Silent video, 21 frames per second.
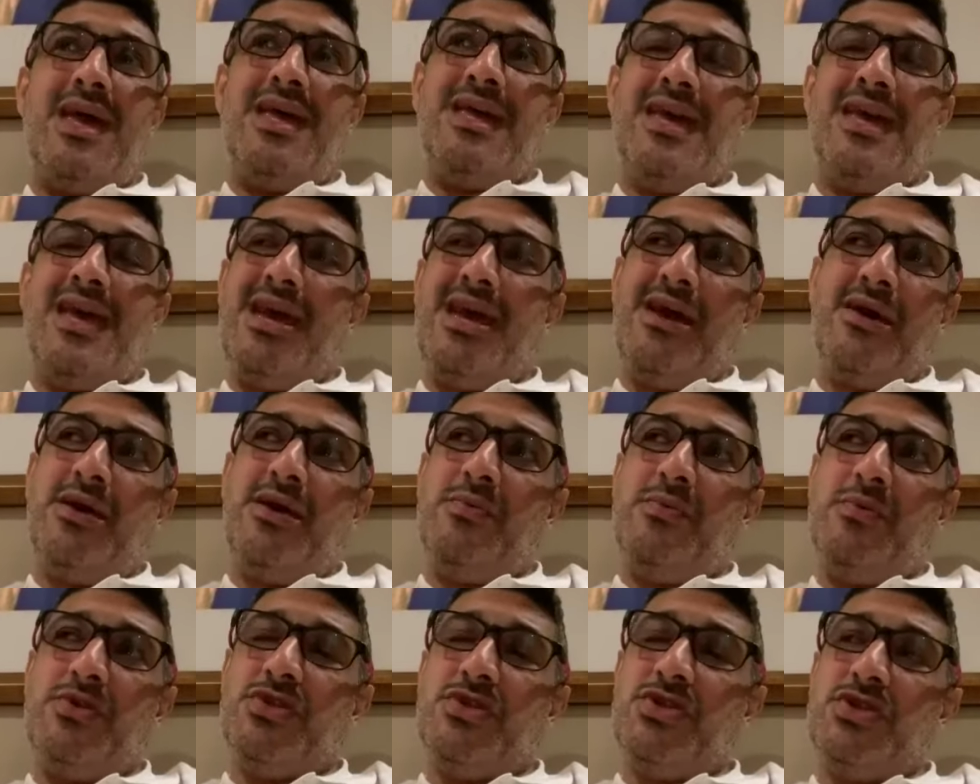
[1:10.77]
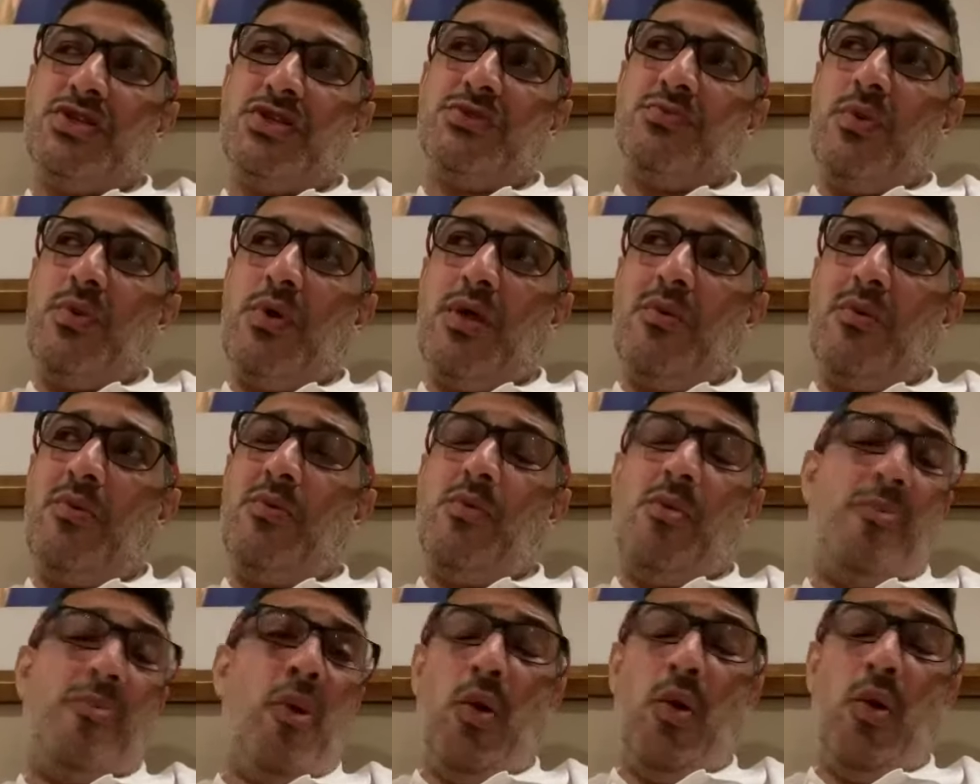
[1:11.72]
we
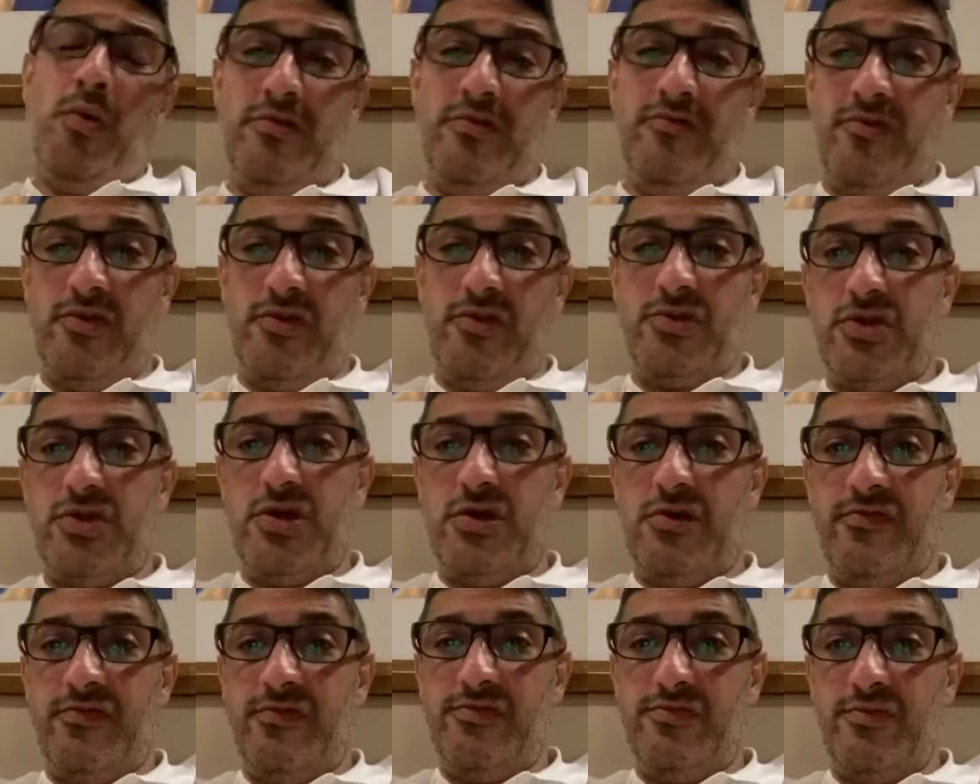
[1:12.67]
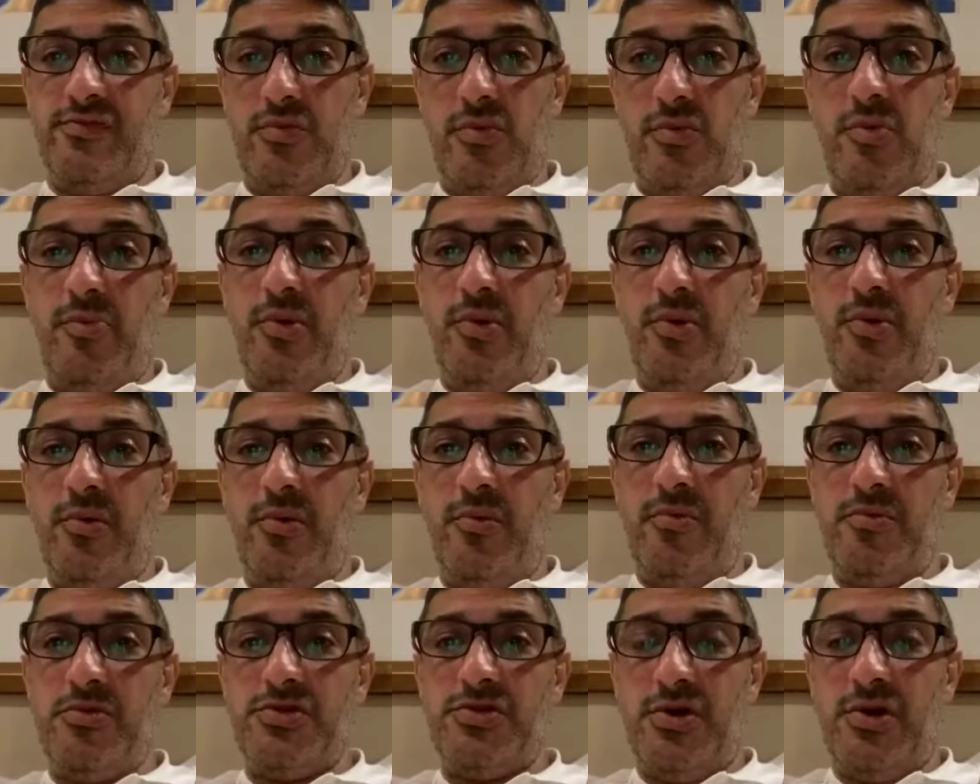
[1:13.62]
were poor in the first half. We were poor. I
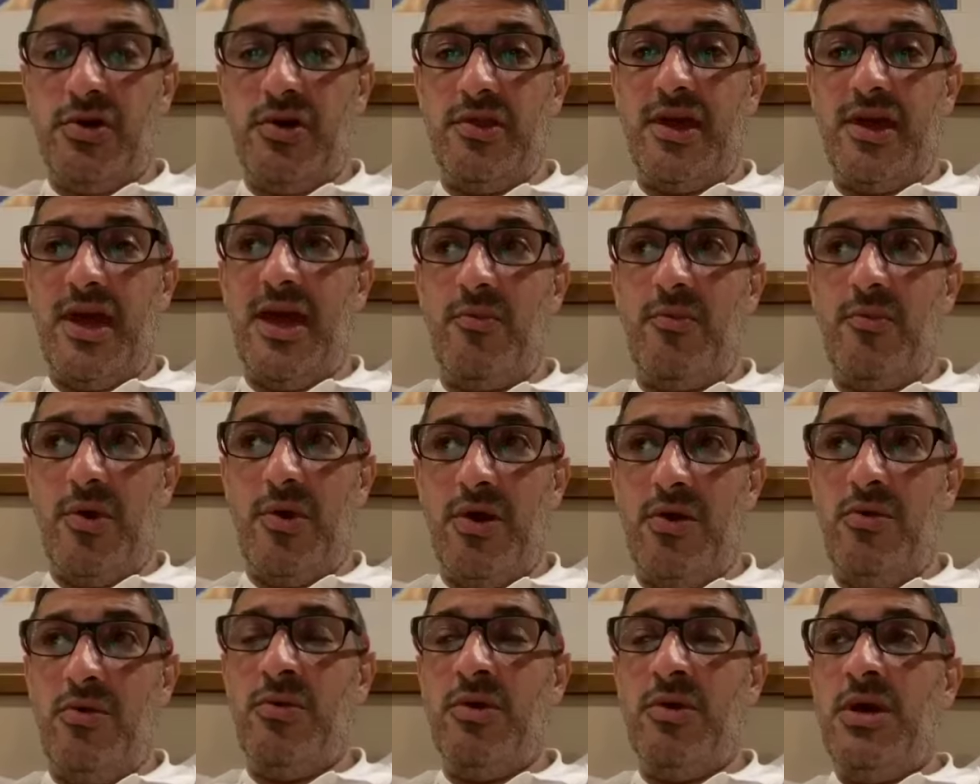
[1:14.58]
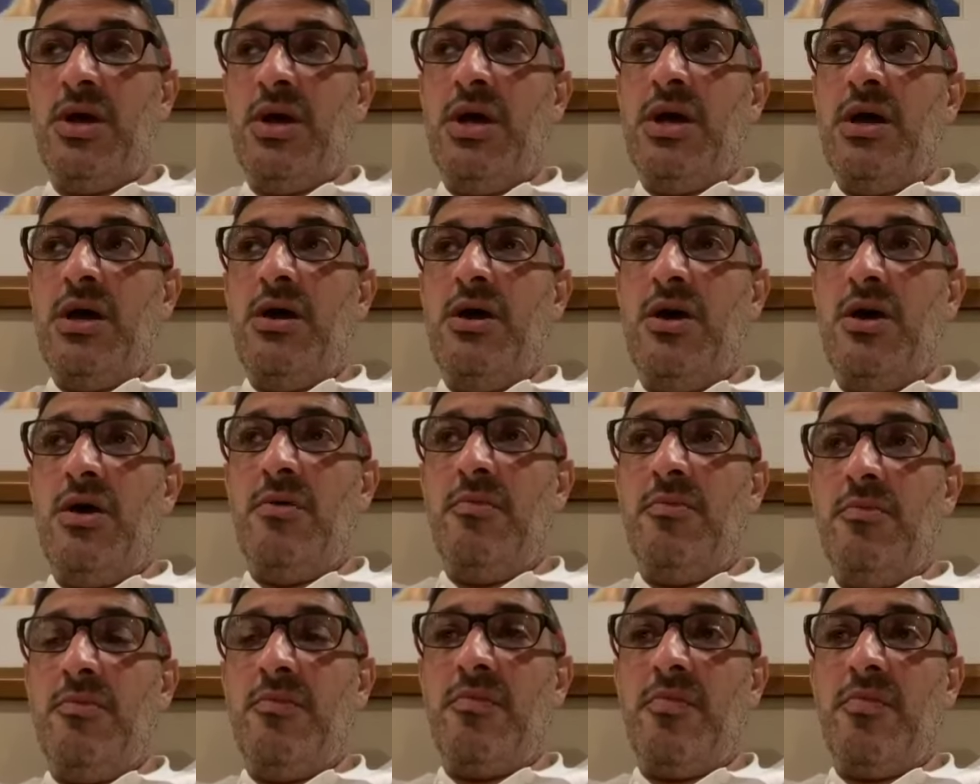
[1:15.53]
mean, we started the game well.
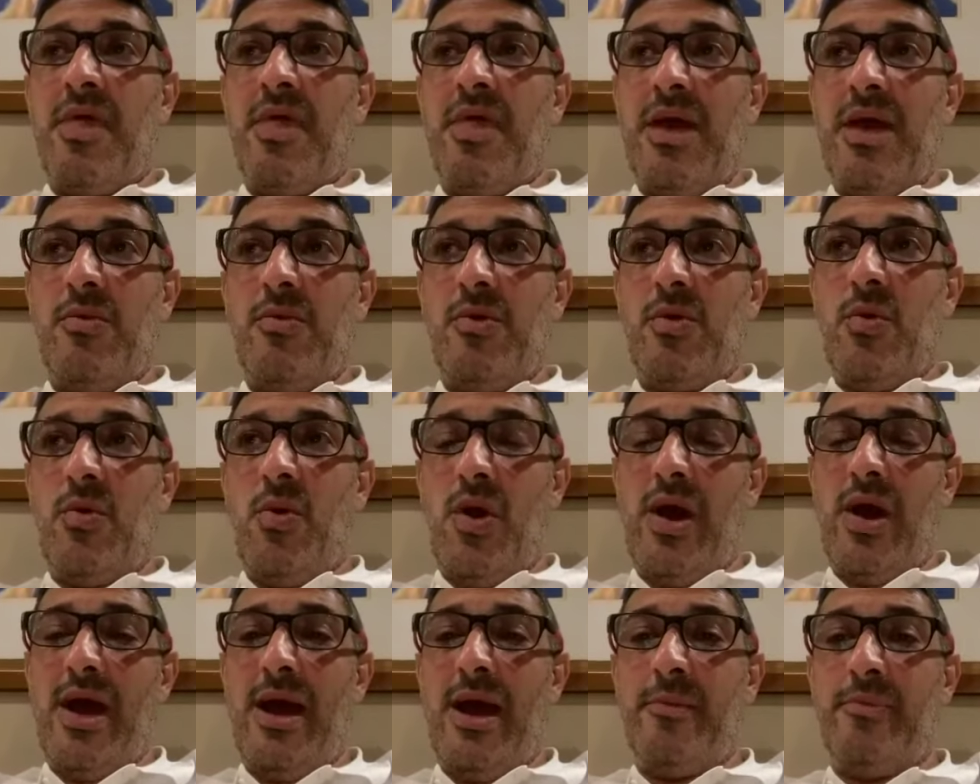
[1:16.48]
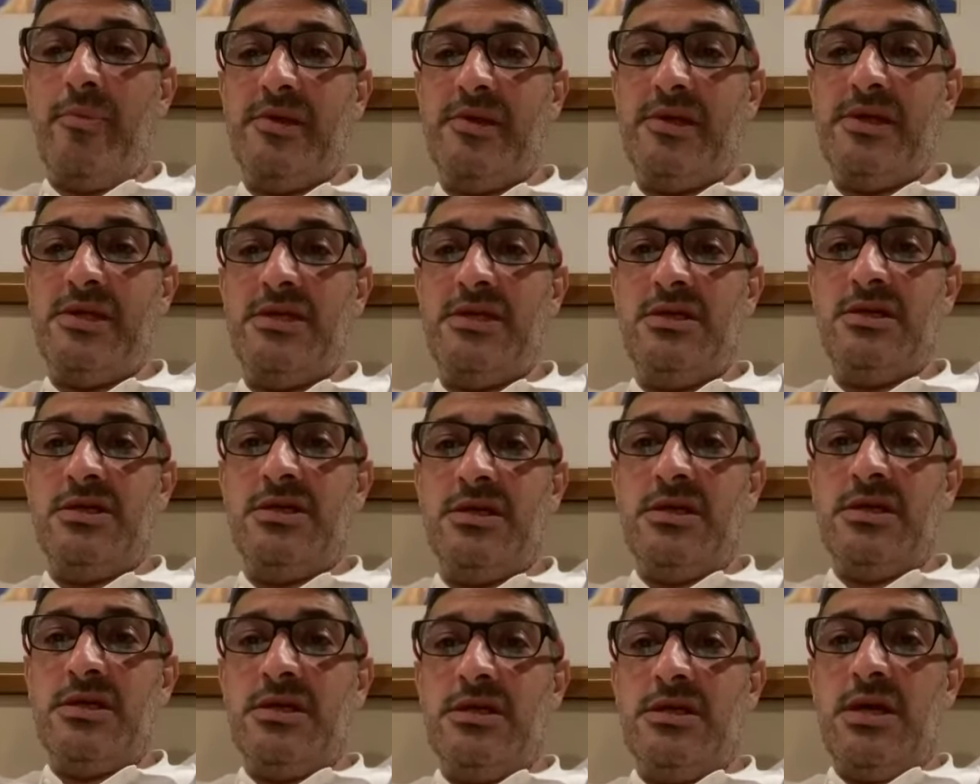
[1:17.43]
They were quite happy
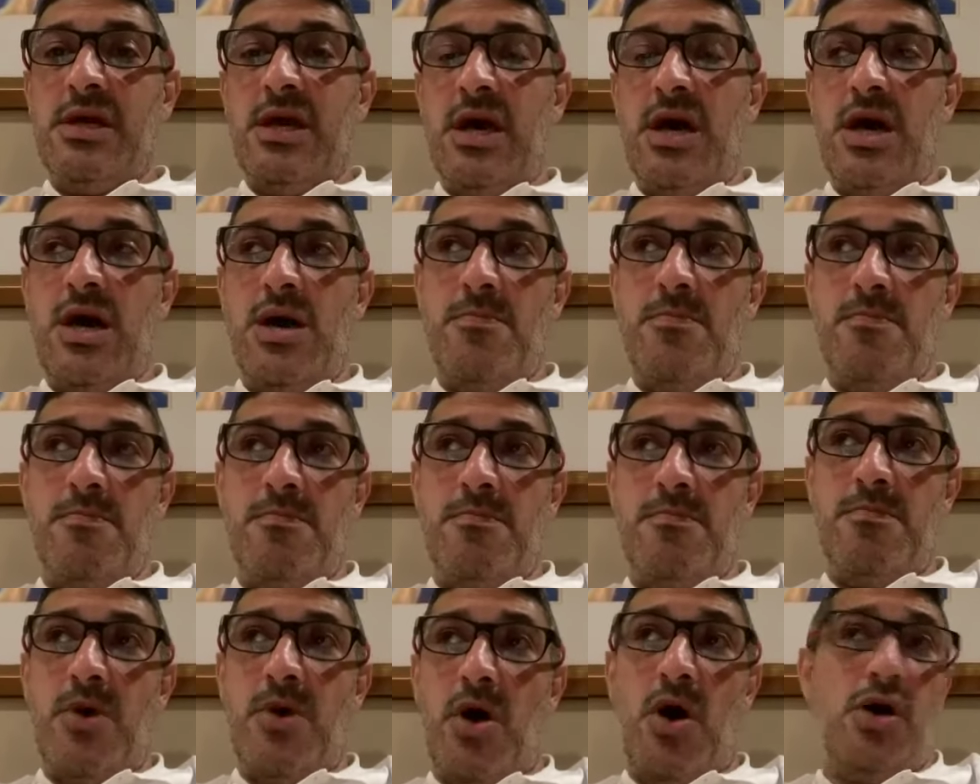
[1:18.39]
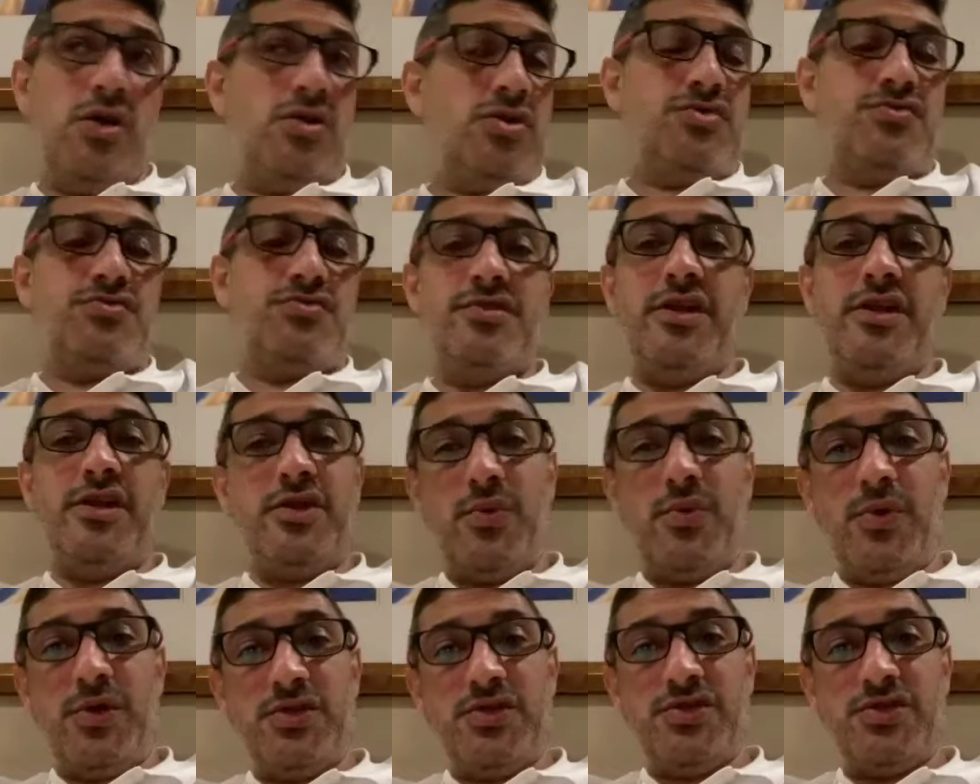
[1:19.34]
answering any
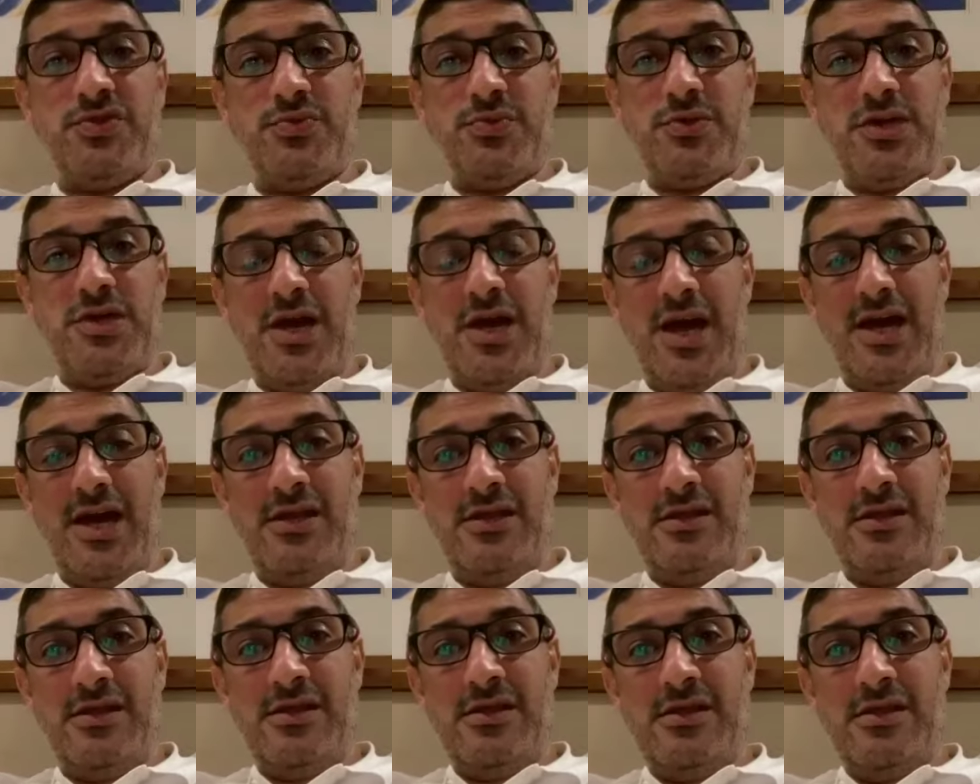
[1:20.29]
questions we had.